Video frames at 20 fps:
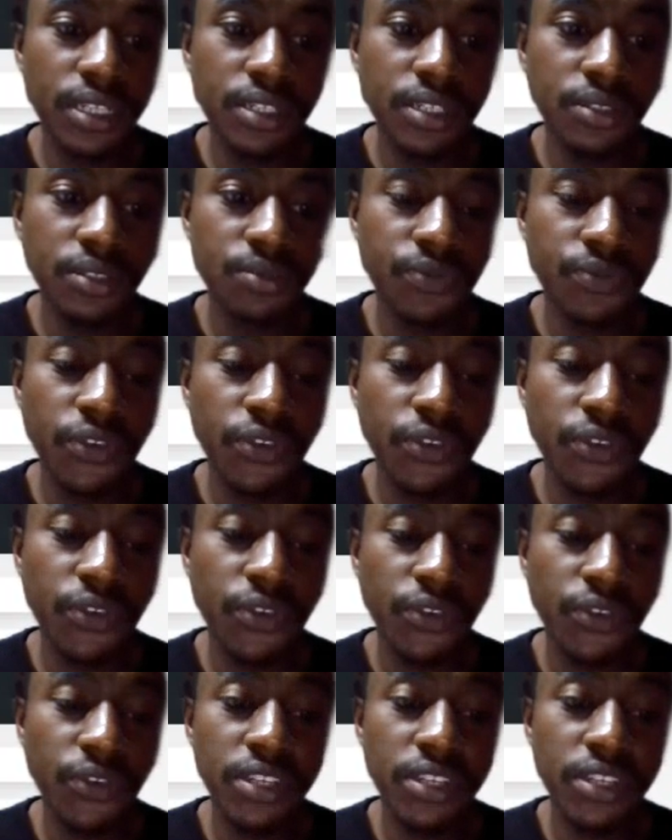for just a few
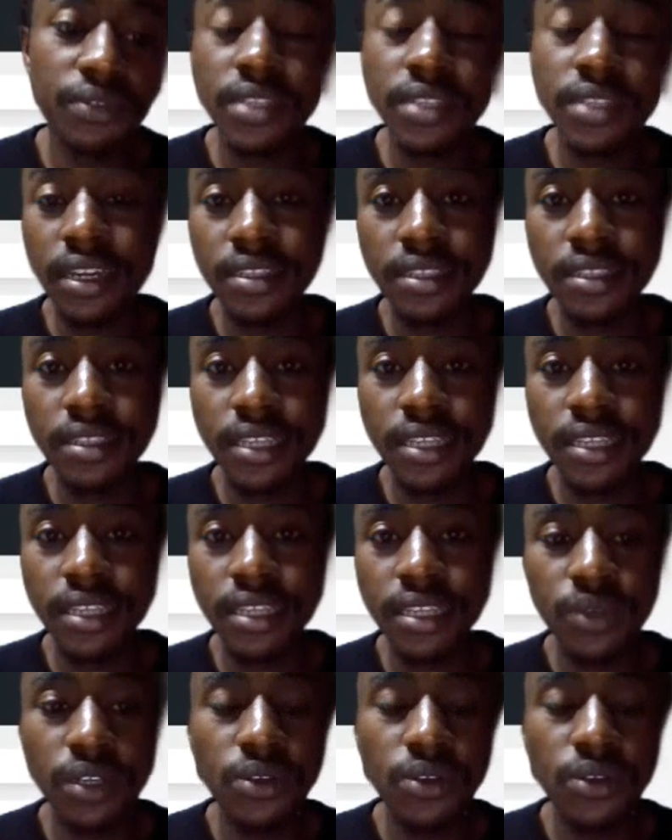seconds, and then we
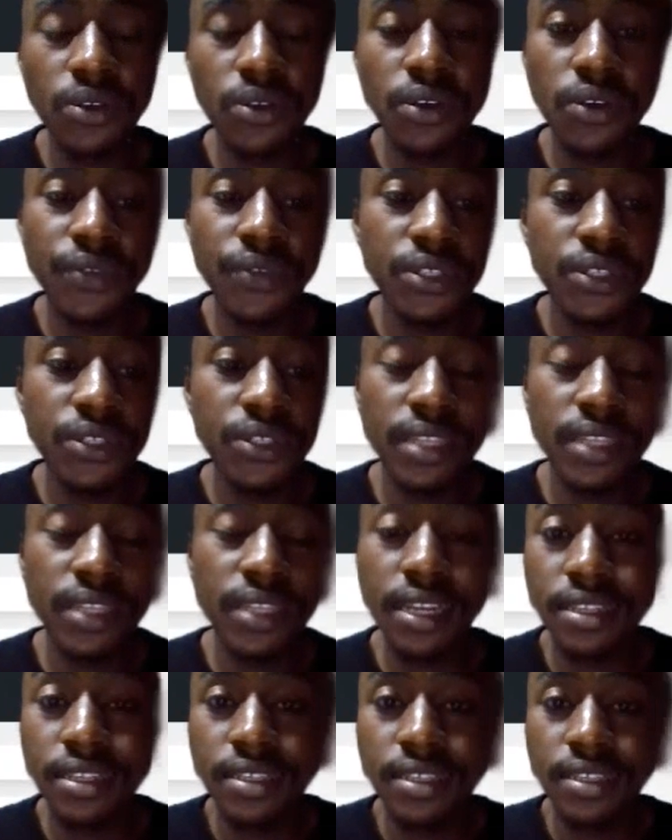go over to the other
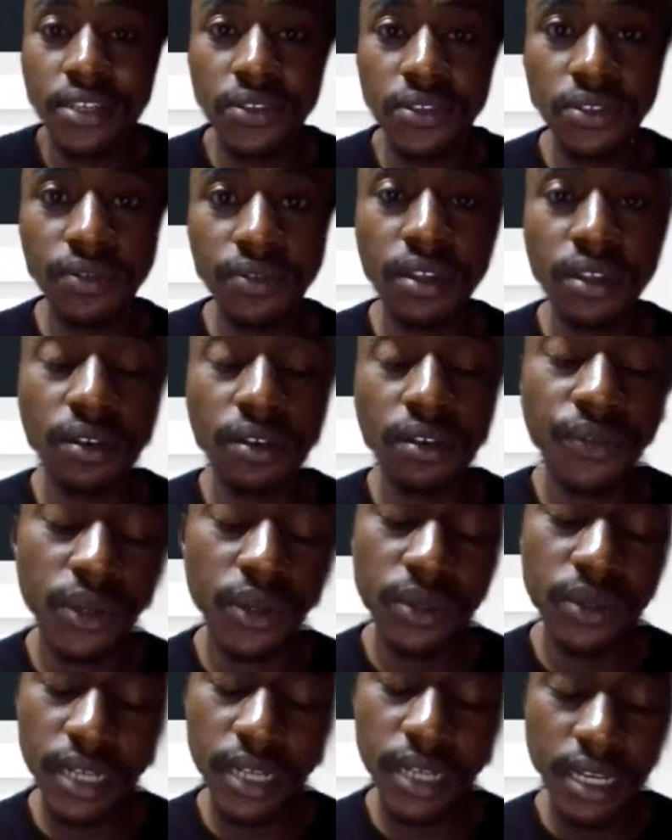sections of the review
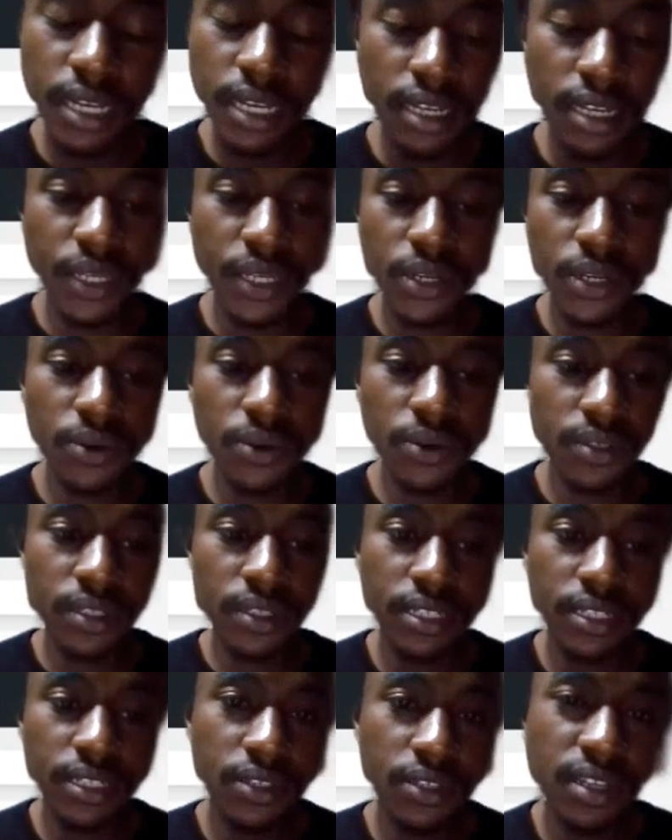because it's
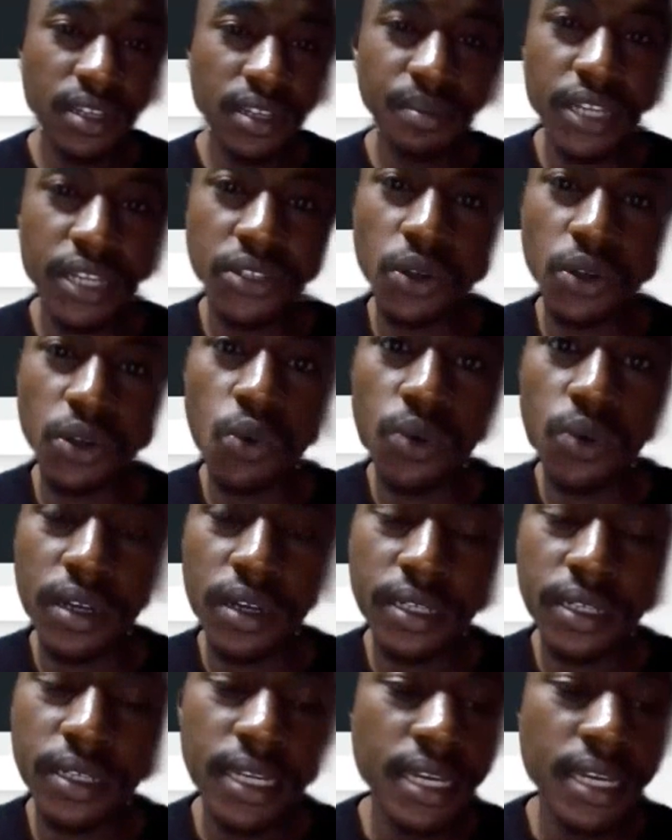gonna be a short one.
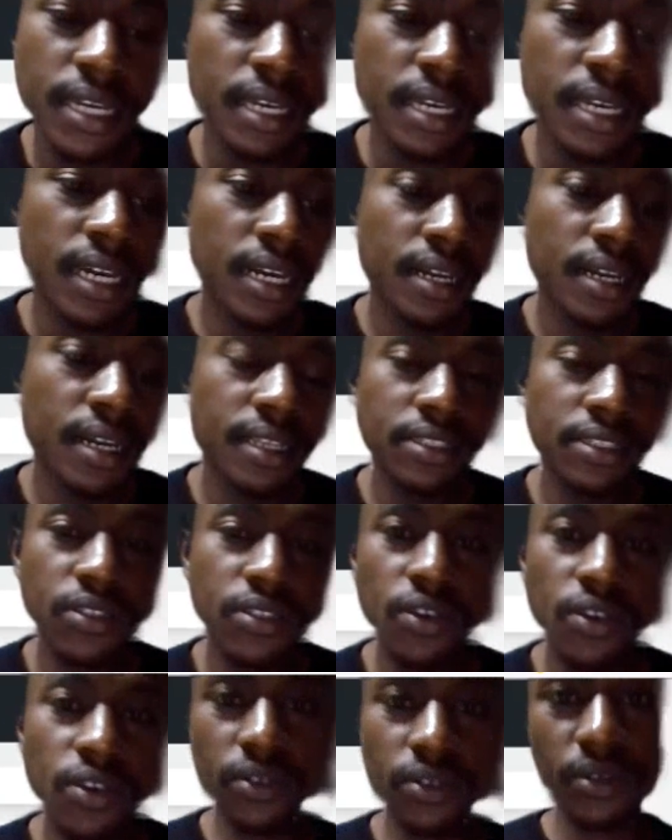There's not
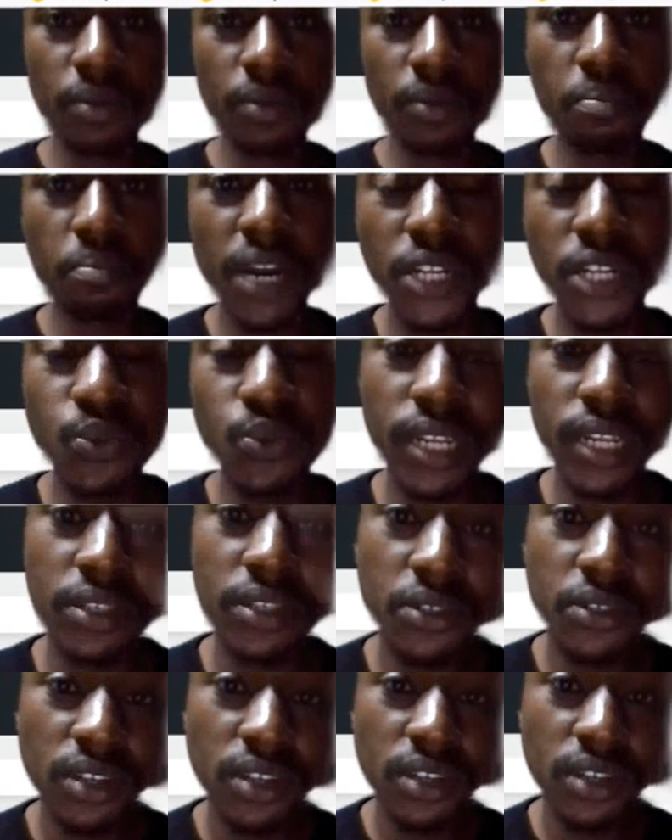much we need to
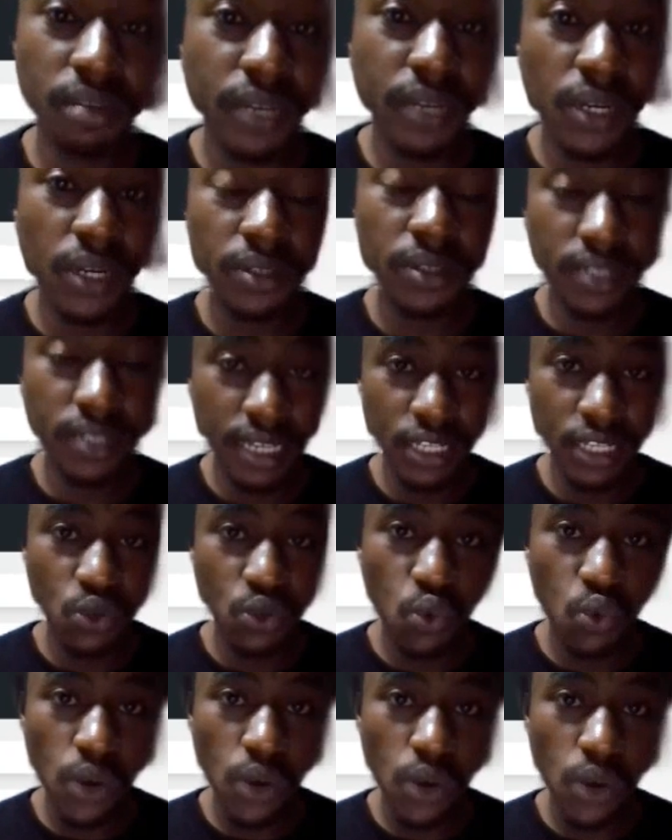talk about. It's
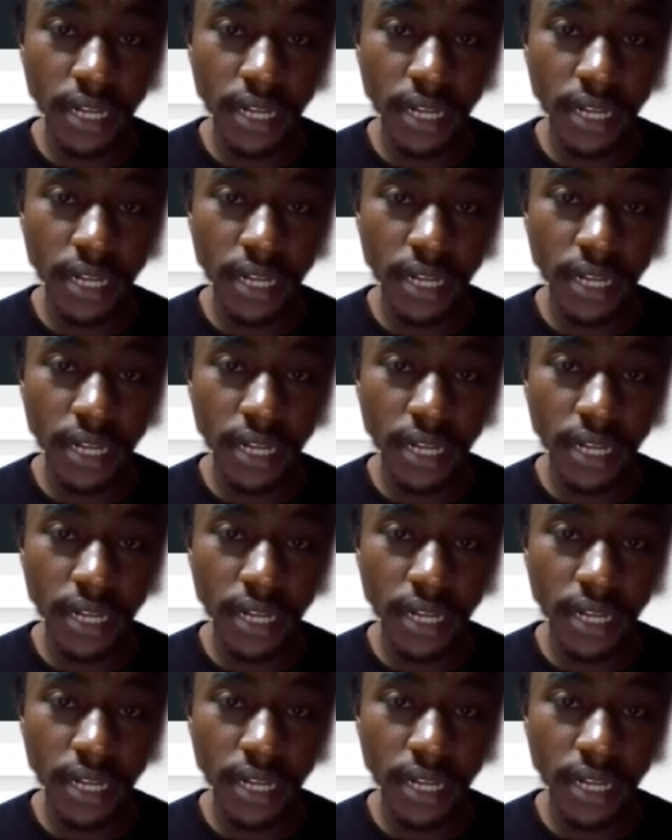quite